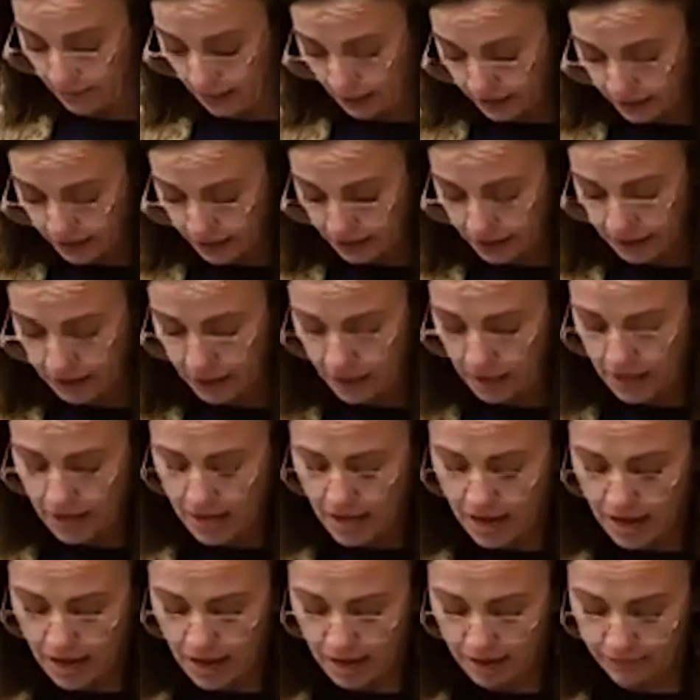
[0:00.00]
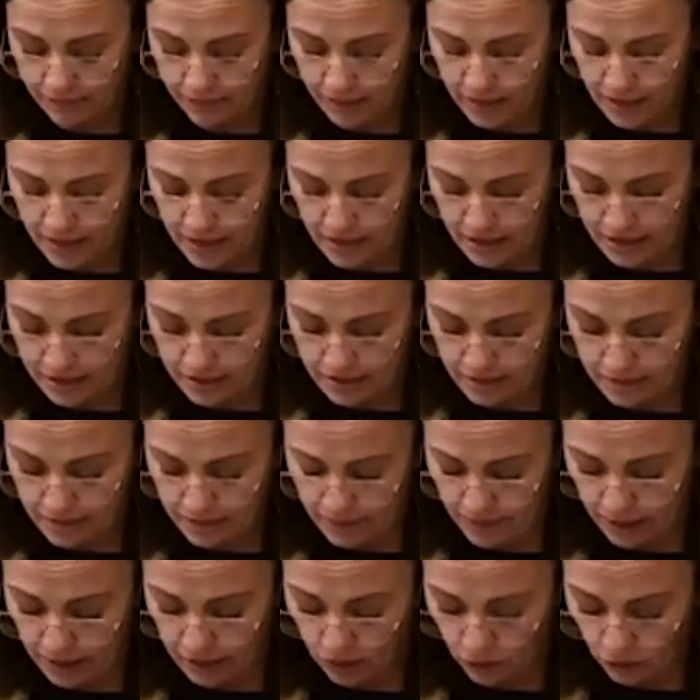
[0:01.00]
mothers,
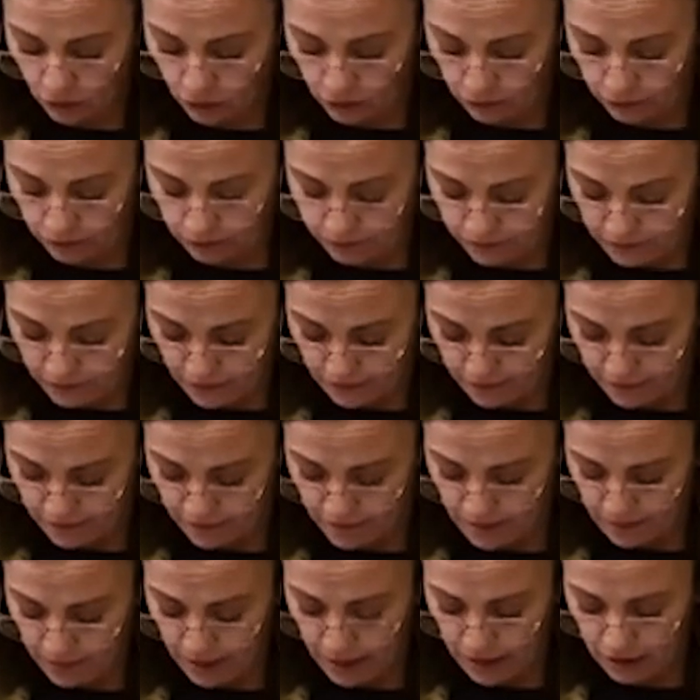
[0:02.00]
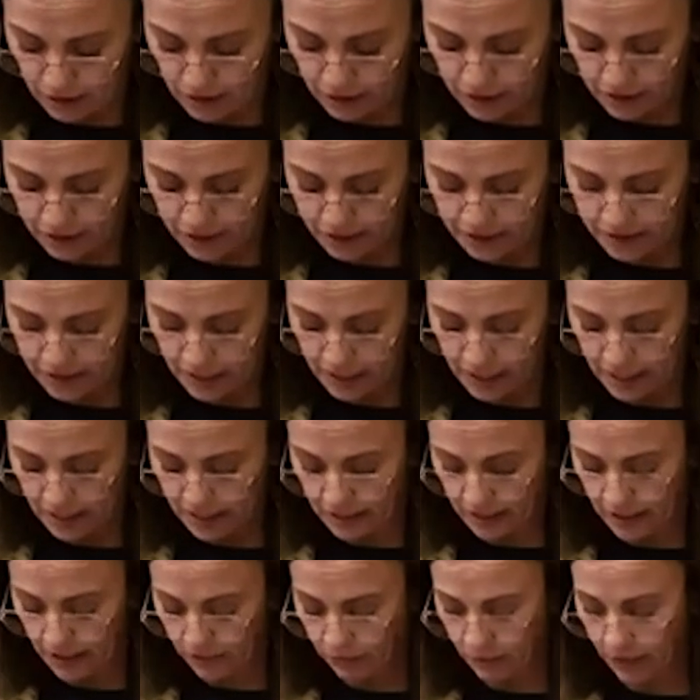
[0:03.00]
but all parents,
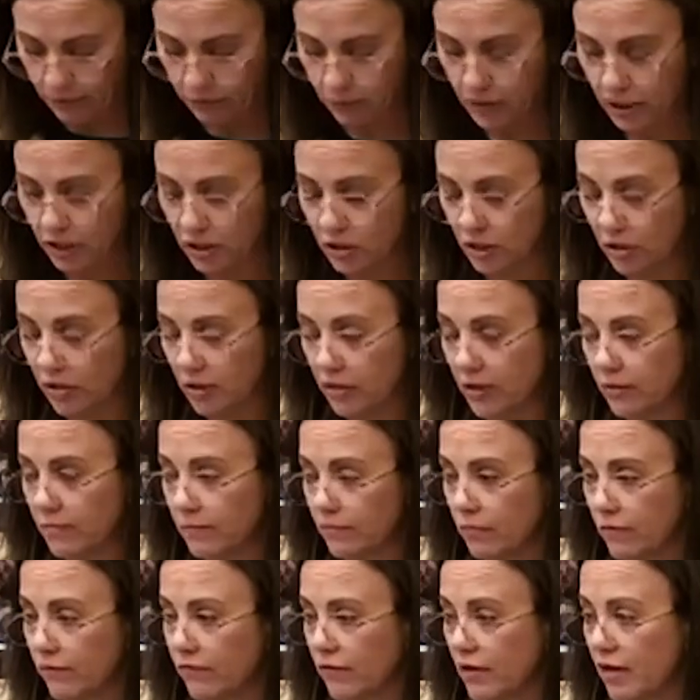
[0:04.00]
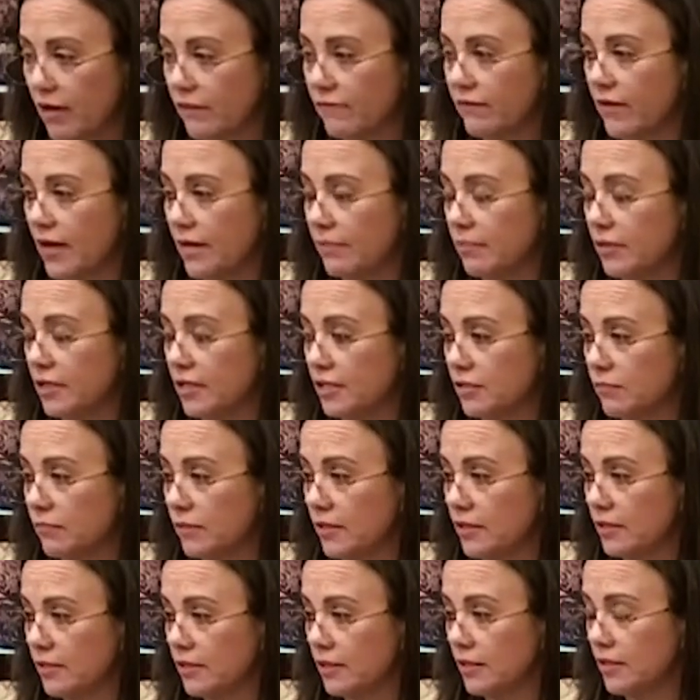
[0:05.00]
and when we don't provide families
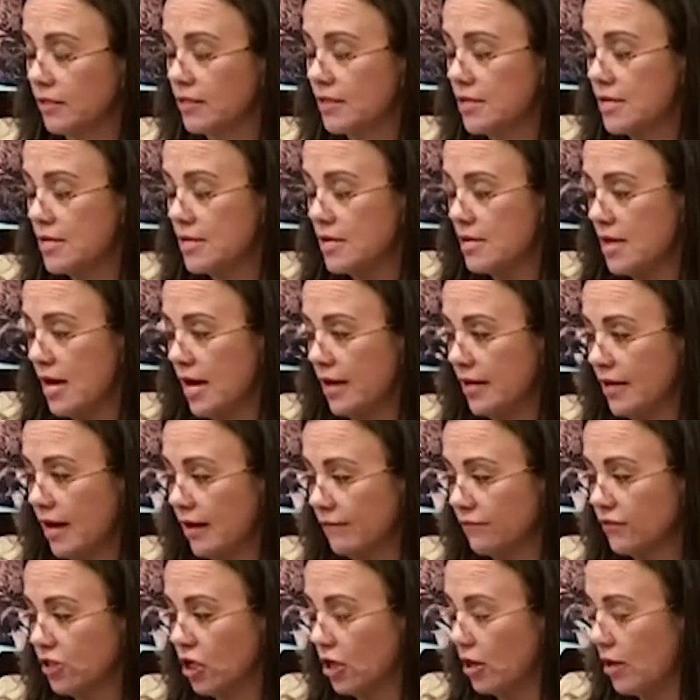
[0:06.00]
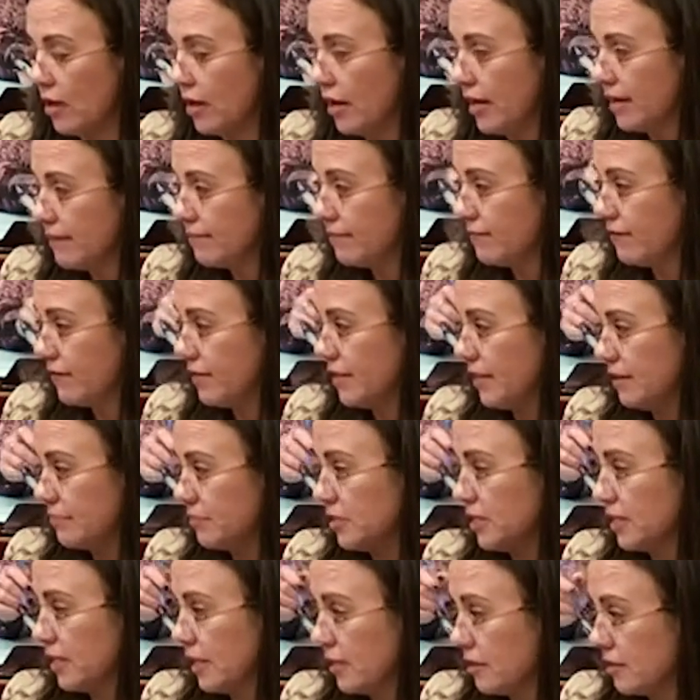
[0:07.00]
with enough time for
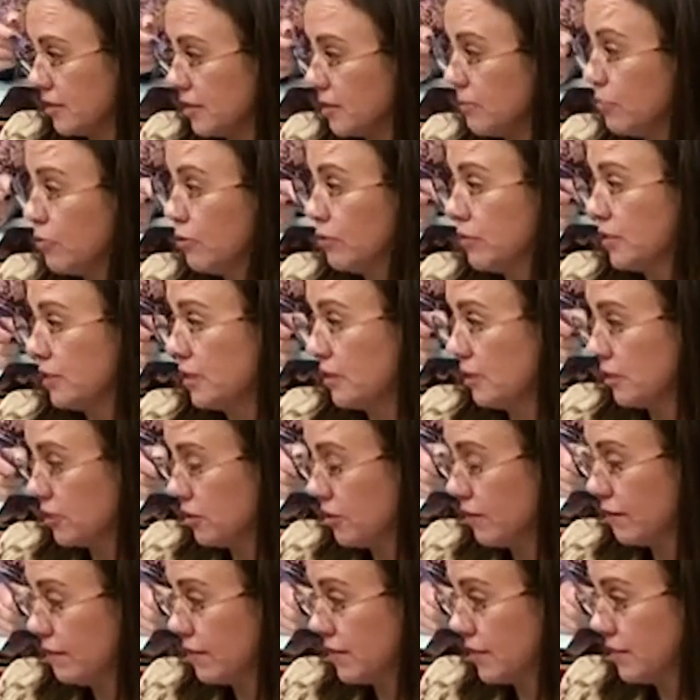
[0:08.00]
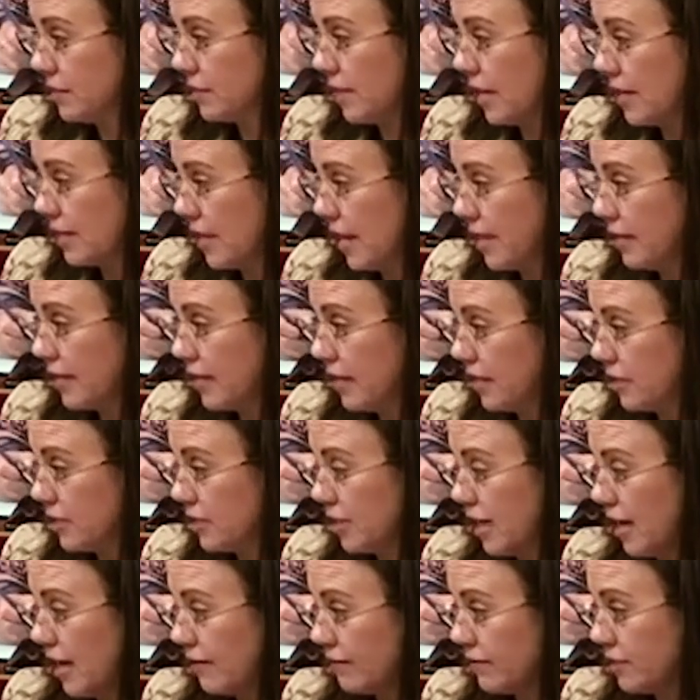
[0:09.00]
them to get the supports and the services that they
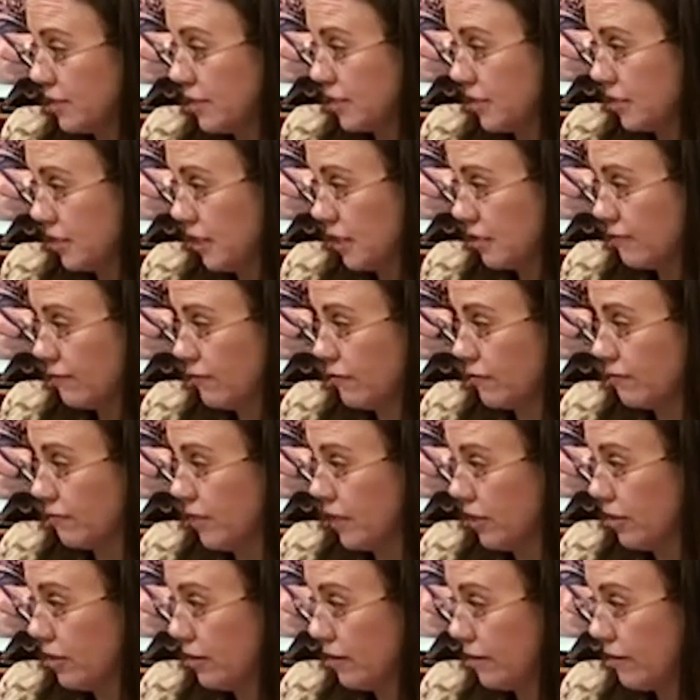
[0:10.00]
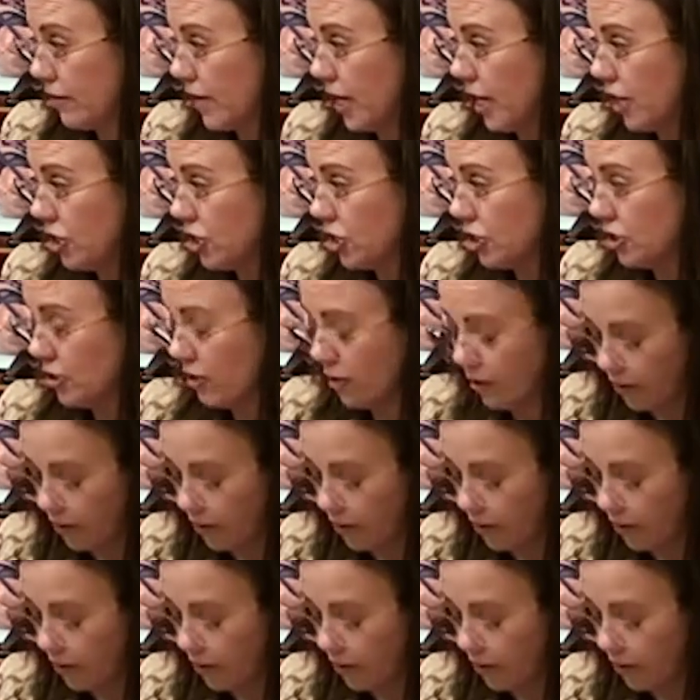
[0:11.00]
need to have a successful reunification